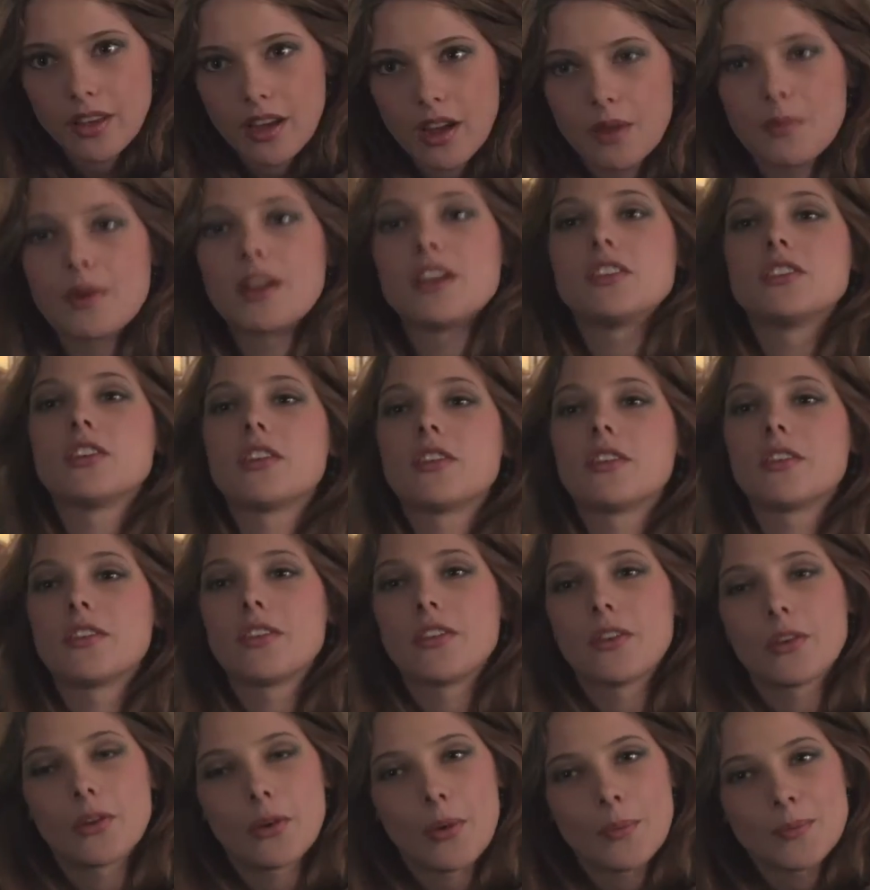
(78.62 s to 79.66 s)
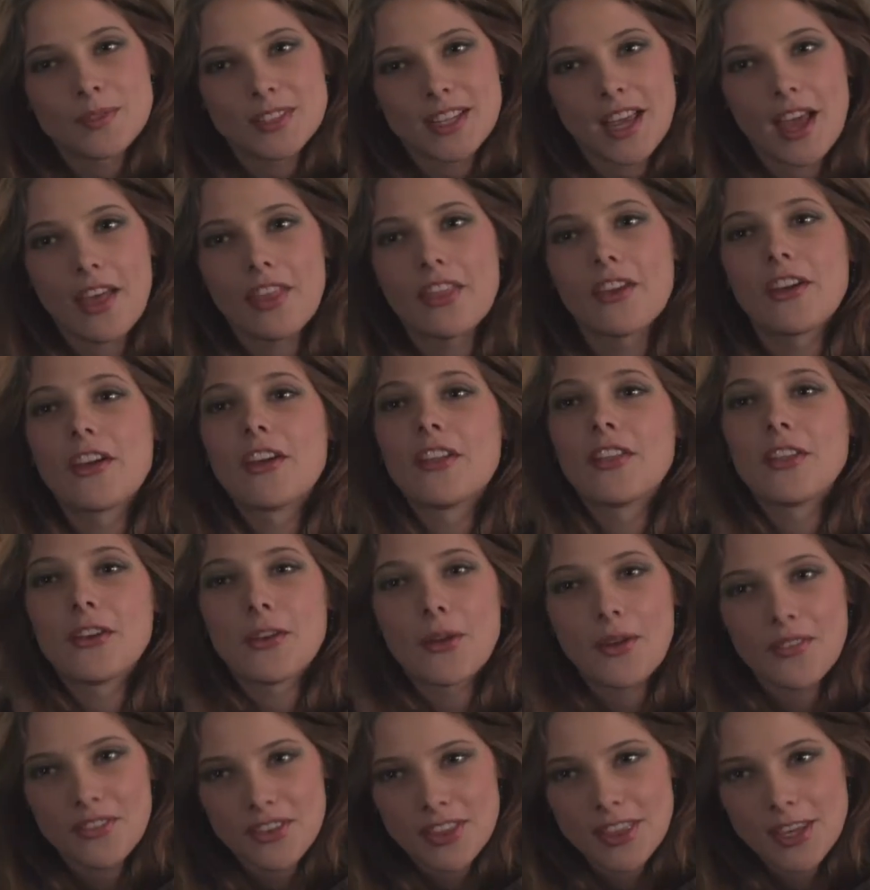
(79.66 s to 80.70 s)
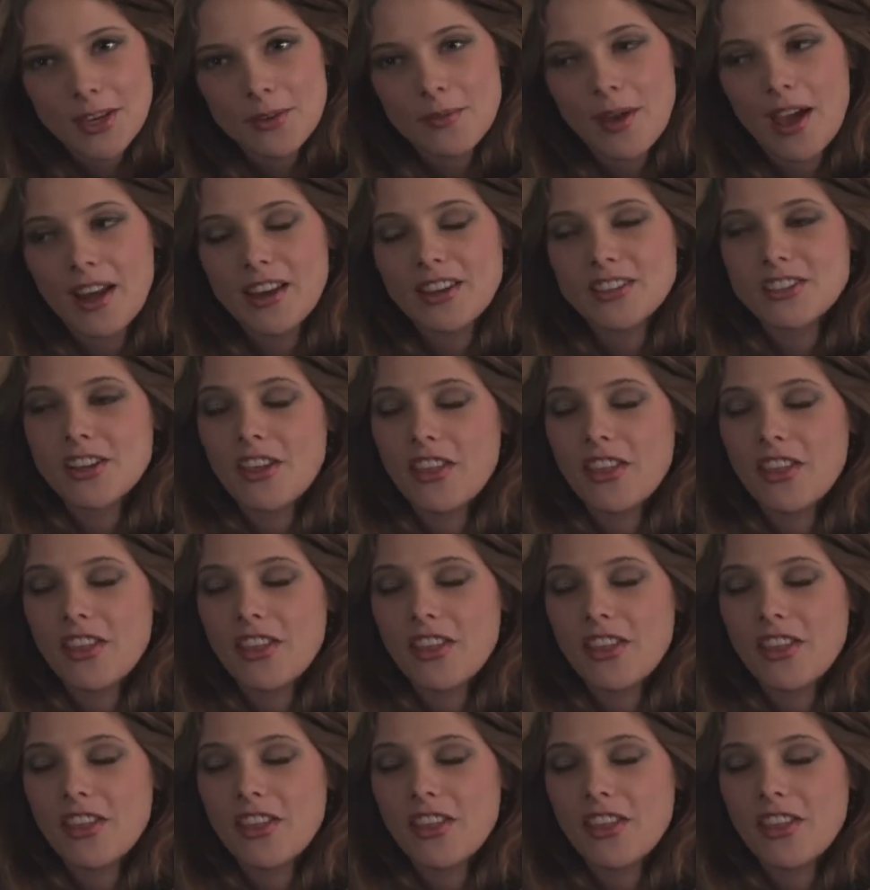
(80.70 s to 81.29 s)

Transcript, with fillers: care about each other. They grew up together and they know everything about each